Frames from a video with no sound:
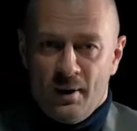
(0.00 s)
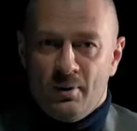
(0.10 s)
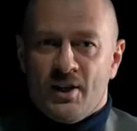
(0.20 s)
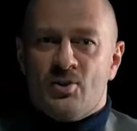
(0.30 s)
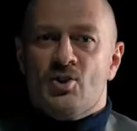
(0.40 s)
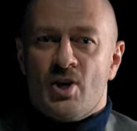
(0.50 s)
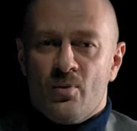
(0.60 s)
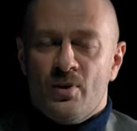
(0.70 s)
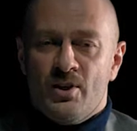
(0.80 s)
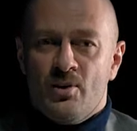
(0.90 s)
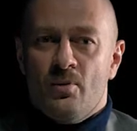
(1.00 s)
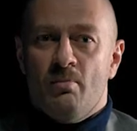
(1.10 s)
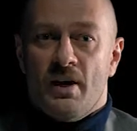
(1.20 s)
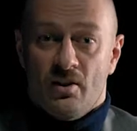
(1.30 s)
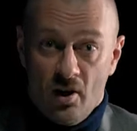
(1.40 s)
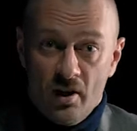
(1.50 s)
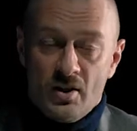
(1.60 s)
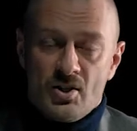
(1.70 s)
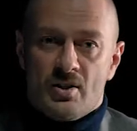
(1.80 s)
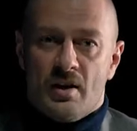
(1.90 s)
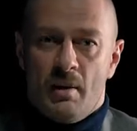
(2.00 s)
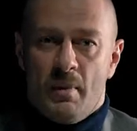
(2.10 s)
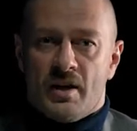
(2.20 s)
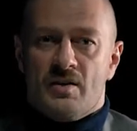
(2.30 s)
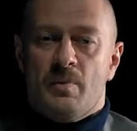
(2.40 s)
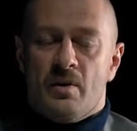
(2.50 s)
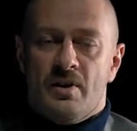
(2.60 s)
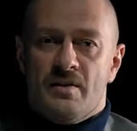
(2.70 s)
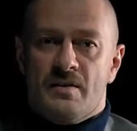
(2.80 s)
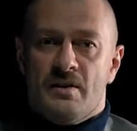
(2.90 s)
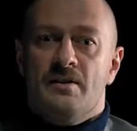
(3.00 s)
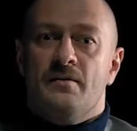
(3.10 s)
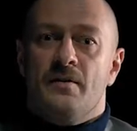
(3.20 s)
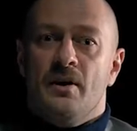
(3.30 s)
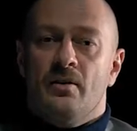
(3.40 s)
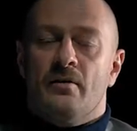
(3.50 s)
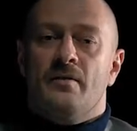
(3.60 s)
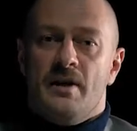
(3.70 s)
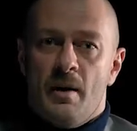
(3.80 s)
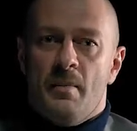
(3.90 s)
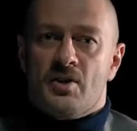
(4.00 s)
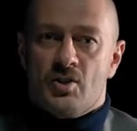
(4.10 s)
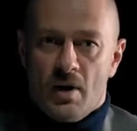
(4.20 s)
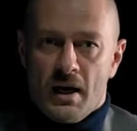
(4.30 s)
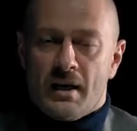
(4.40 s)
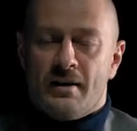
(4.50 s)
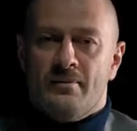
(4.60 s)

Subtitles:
I would like to share with you my knowledge and my experience in the field of EMS training.